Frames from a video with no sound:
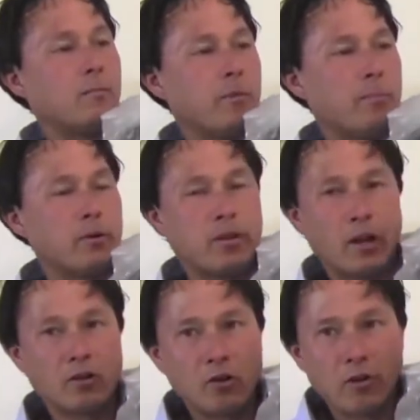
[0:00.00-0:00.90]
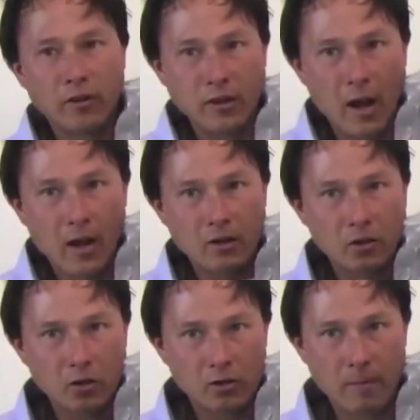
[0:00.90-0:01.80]
the protection on the side so
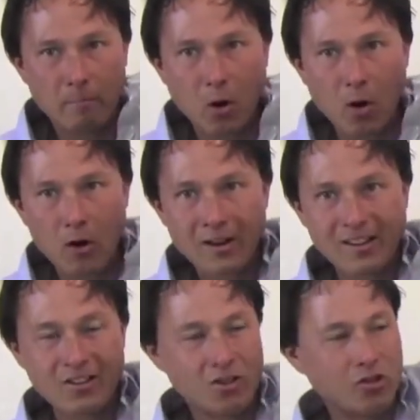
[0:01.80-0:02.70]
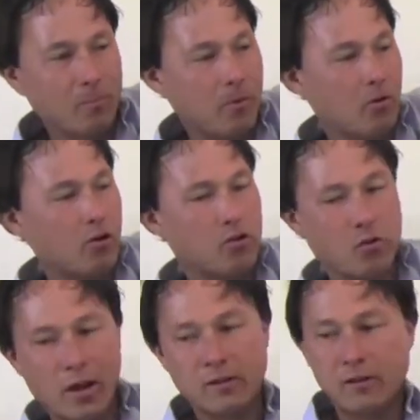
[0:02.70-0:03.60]
it doesn't get marred in the shipping or in
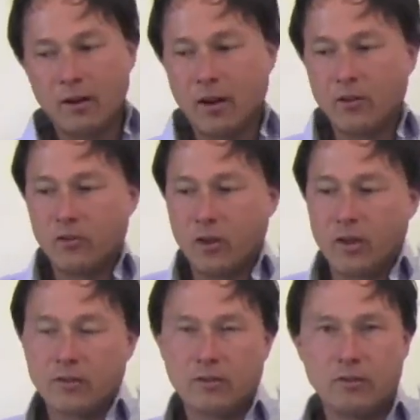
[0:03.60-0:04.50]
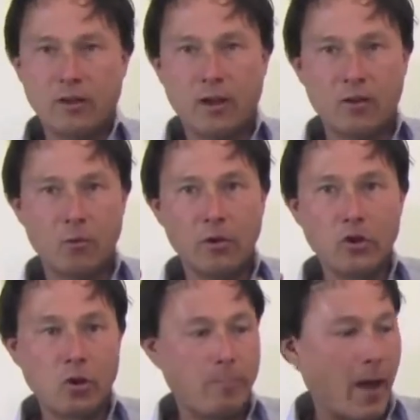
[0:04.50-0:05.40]
transit. And as you guys can see, it had
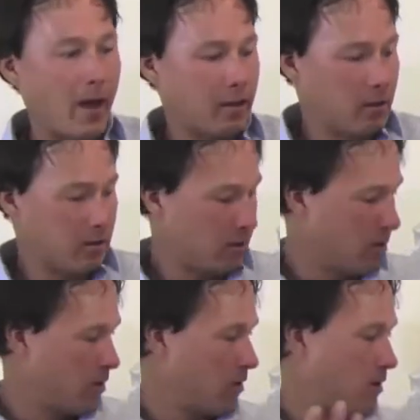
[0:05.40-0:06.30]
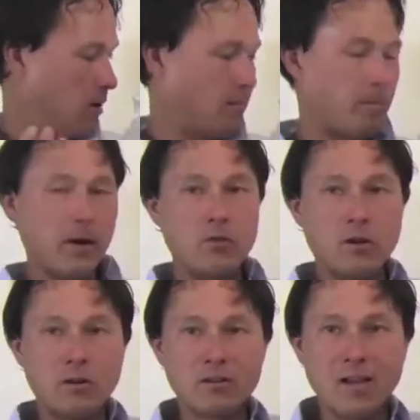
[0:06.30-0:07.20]
really good packing. My
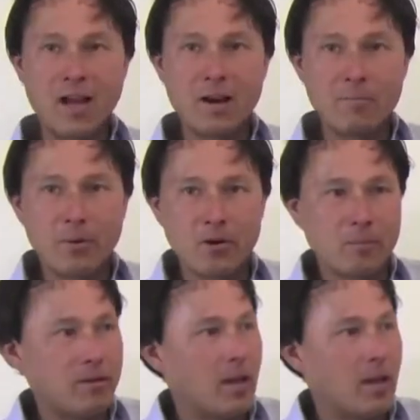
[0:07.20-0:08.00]
unit does not appear to be